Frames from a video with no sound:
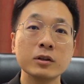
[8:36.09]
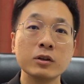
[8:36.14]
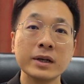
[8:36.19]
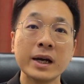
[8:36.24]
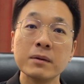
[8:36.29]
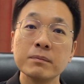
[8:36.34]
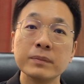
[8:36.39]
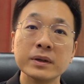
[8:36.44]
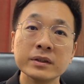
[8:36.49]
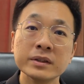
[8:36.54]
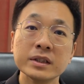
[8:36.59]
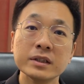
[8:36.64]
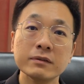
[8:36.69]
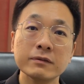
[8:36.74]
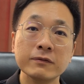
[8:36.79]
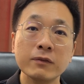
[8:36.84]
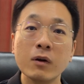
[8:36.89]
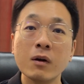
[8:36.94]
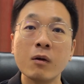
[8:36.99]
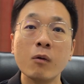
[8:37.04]
company
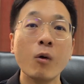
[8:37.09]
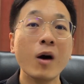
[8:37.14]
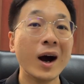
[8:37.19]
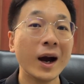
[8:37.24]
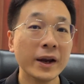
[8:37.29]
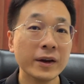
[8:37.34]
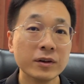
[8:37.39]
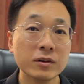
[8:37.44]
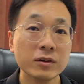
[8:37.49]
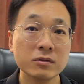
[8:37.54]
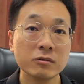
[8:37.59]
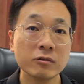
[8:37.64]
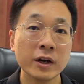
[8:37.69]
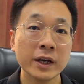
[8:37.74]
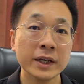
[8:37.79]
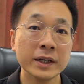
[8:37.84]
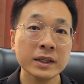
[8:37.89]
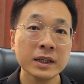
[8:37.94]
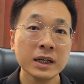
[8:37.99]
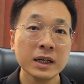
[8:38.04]
for a while,
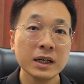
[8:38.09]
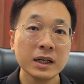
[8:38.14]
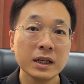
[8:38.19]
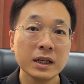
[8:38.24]
right?